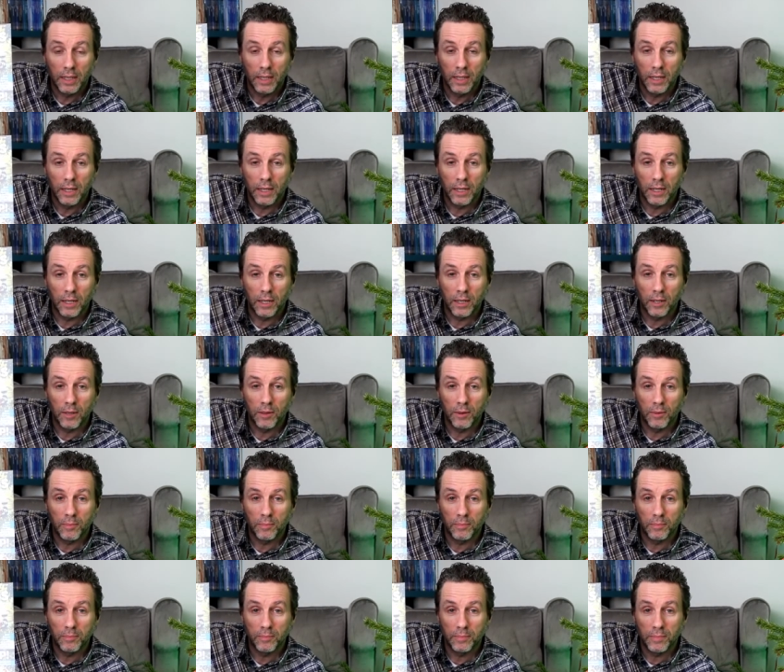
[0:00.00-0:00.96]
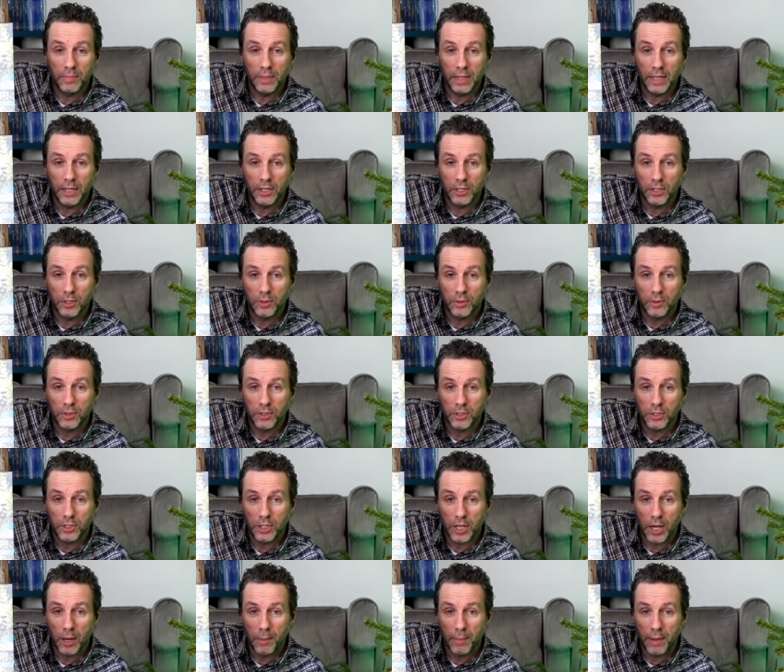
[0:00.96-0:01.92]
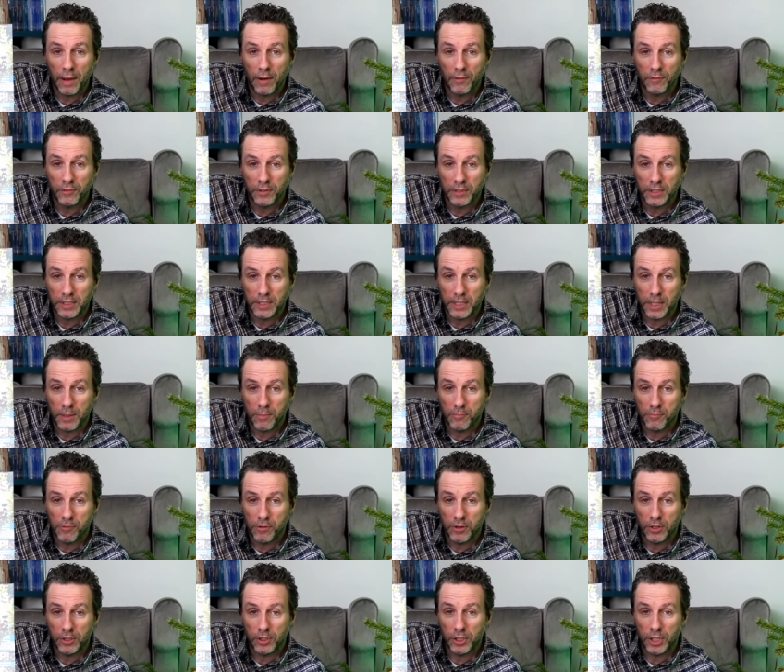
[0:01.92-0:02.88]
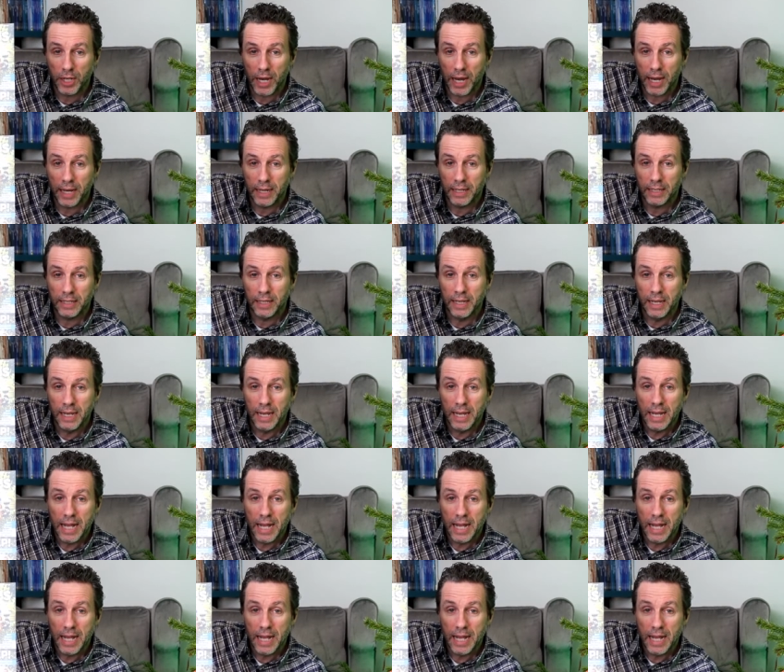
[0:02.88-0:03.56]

issue that's come out for December and Jan.